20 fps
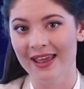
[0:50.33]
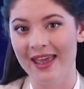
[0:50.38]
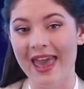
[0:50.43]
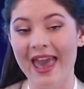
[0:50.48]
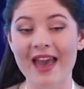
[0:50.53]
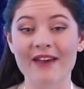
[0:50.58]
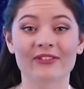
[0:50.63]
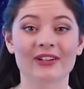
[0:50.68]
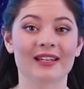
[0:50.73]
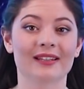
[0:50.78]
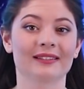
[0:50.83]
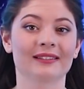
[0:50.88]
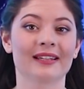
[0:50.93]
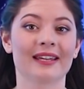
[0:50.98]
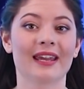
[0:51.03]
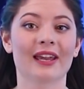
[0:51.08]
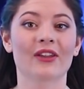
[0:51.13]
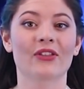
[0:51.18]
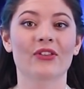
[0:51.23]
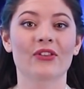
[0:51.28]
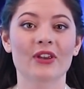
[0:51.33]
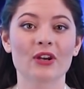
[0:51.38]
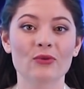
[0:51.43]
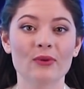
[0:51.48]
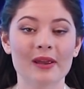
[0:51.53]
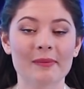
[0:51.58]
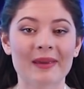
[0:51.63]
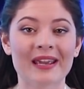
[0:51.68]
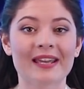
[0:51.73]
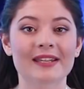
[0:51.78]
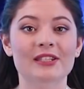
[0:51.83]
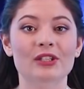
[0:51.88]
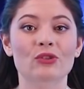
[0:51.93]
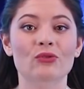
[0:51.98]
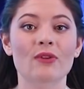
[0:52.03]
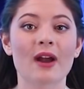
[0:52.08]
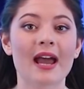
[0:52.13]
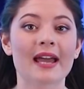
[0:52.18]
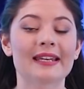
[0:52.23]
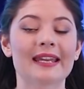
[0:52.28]
Evidently, Ethereum has
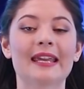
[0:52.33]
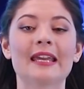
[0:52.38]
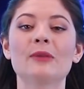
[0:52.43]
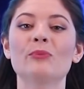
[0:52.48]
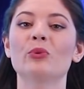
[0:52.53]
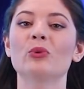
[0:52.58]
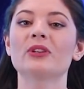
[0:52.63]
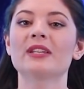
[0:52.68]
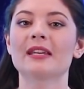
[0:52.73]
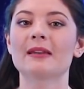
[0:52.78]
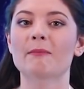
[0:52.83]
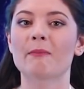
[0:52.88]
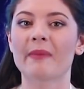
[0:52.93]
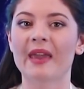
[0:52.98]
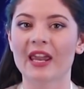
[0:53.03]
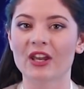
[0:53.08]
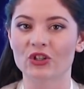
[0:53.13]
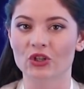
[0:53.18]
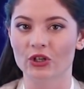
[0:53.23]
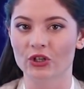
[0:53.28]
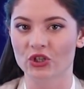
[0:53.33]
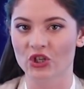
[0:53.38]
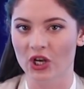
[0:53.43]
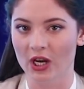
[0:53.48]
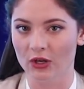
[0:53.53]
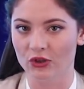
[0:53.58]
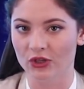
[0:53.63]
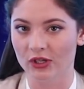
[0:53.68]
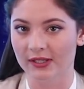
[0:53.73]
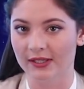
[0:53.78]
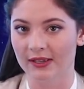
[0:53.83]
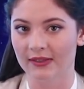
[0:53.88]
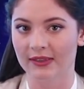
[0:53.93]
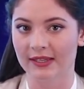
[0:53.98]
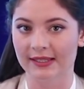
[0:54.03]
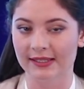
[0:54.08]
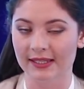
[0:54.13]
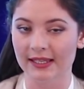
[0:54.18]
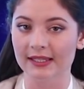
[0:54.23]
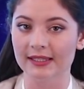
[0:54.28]
tried inputting major changes in
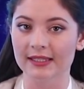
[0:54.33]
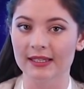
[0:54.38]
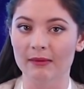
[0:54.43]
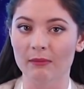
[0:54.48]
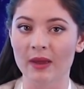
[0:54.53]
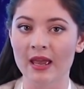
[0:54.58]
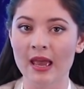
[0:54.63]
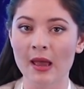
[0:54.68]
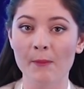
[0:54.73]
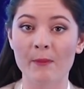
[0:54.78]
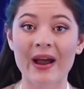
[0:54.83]
the system